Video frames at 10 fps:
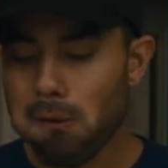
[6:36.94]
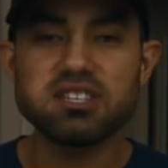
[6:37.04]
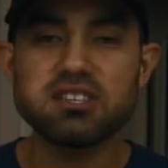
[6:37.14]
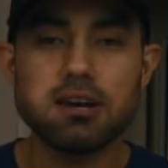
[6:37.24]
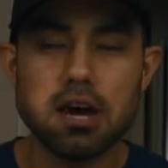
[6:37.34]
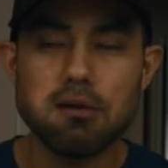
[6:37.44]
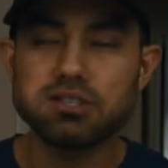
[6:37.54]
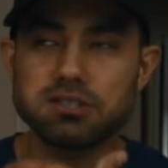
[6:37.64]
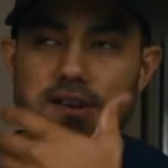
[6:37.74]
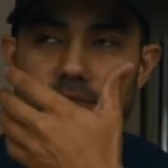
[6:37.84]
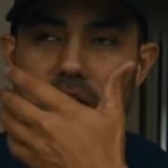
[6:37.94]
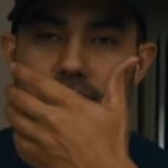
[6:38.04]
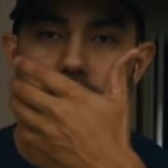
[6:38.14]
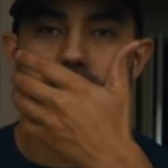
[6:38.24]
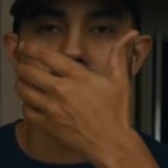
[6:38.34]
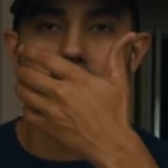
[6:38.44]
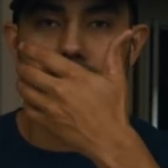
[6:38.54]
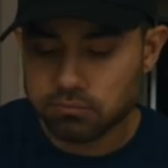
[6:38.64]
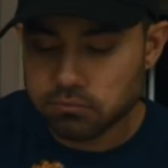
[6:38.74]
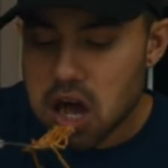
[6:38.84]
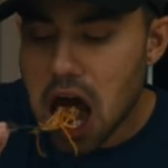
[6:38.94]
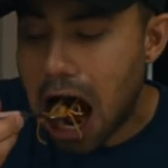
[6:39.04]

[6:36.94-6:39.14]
I just, I was just giving my food for thought.